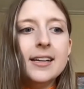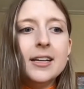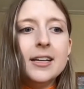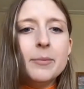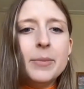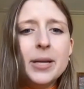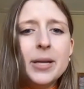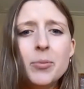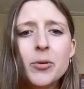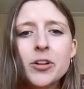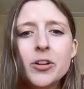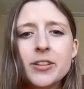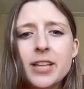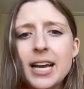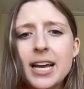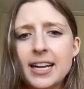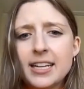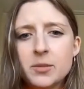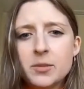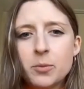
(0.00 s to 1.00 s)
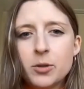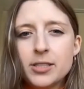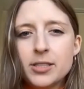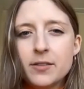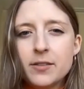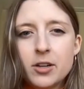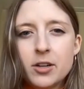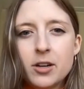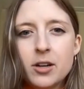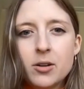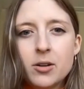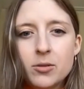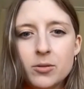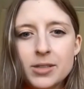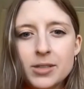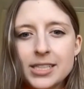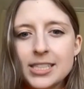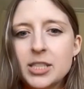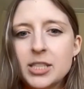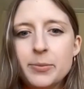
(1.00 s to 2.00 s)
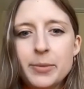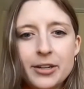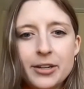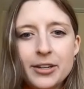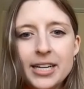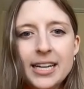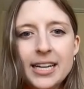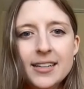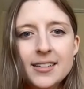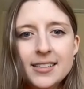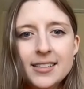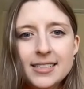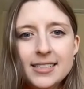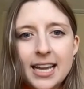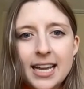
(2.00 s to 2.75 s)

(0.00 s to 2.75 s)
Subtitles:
people are the experts of their own experience,